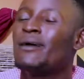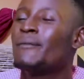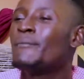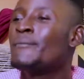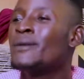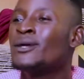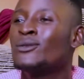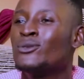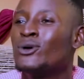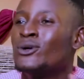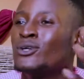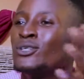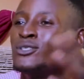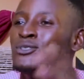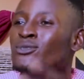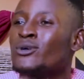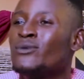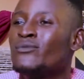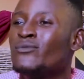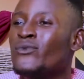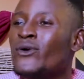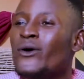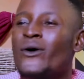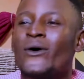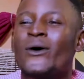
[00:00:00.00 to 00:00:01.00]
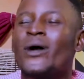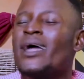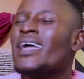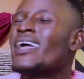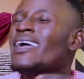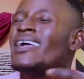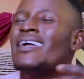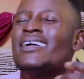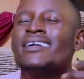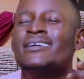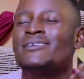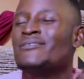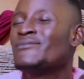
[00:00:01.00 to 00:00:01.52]
make talking drum for,
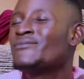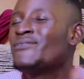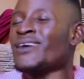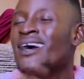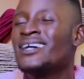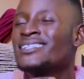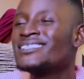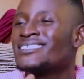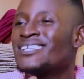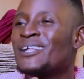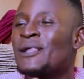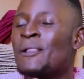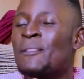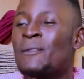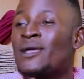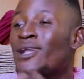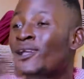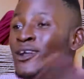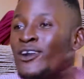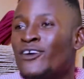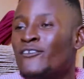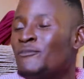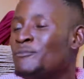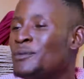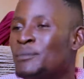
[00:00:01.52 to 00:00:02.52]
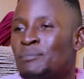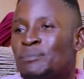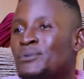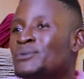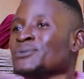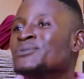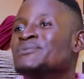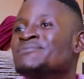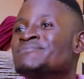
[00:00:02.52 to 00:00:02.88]
in fact, a lot of people.